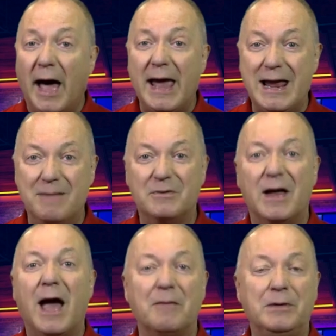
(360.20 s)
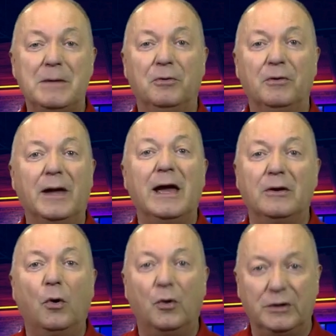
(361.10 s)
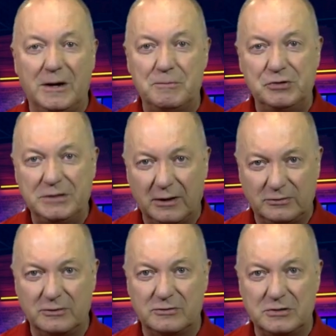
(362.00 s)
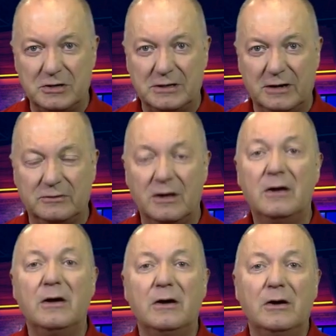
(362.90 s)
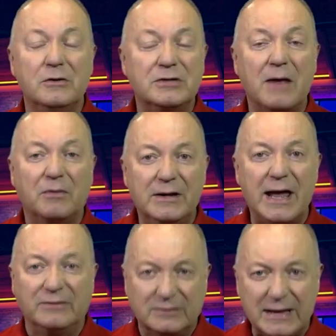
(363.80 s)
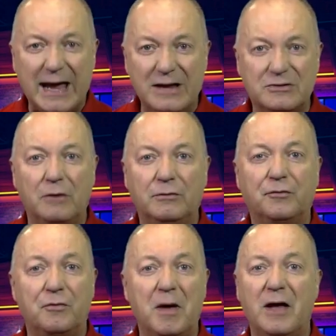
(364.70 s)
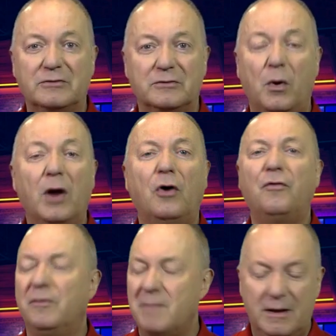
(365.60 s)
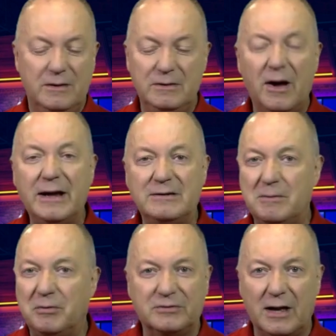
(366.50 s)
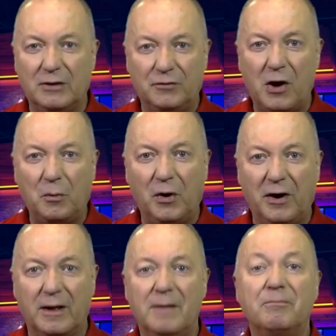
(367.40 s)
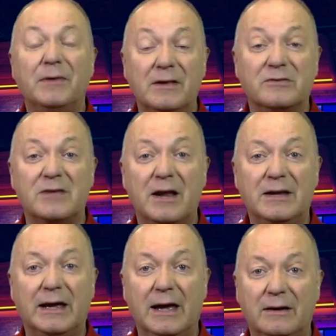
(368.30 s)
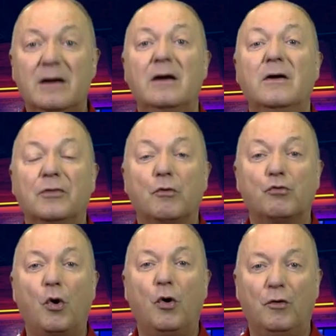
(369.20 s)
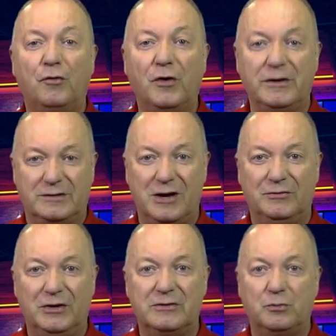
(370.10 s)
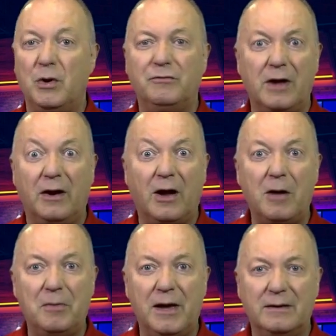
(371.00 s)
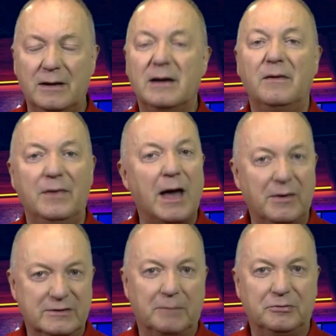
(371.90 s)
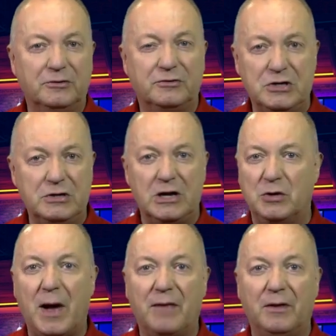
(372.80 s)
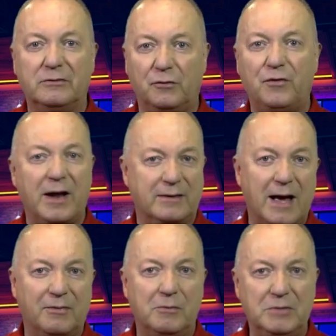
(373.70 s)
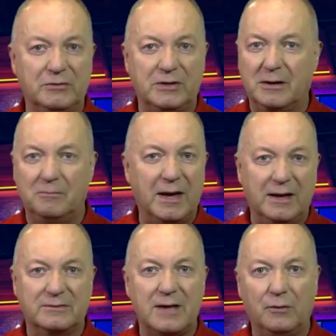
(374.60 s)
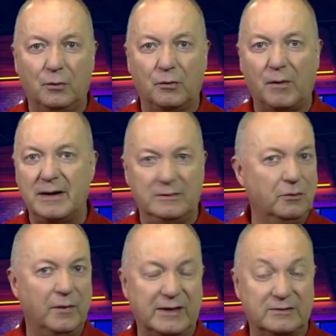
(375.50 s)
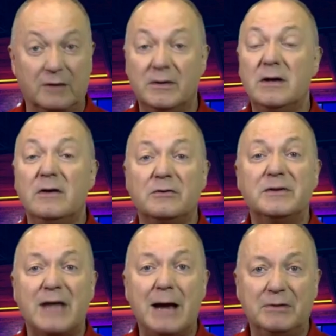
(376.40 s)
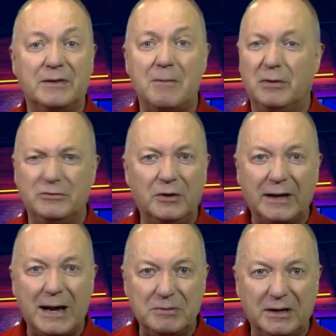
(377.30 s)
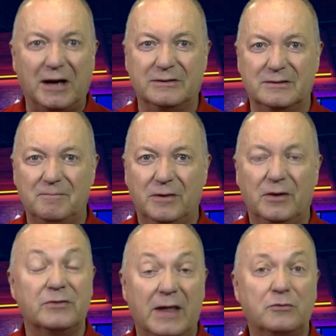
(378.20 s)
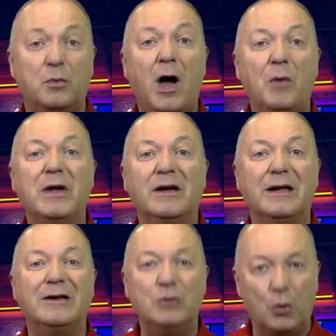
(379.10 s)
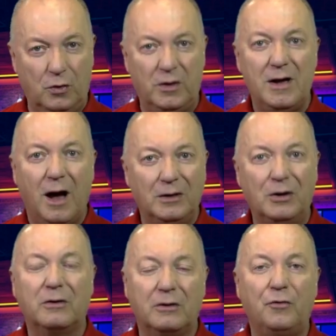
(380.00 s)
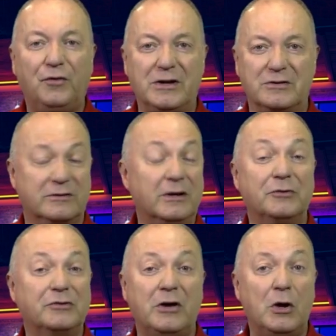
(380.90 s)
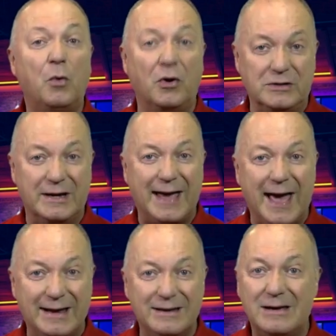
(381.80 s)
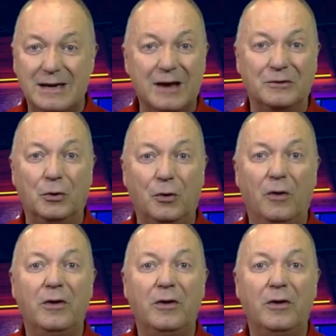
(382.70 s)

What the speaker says: aimed at people in audio production studios who take the next stage over from us. Quite often, 90% of our work is sending in the raw voiceovers. We've done our bit. Now it's up to the studio to add those effects, add the music and make it sound all great and all that stuff. So it's aimed at them, but it's not aimed at us. So that's why we can ignore a lot of the features, and I'll show you what you can ignore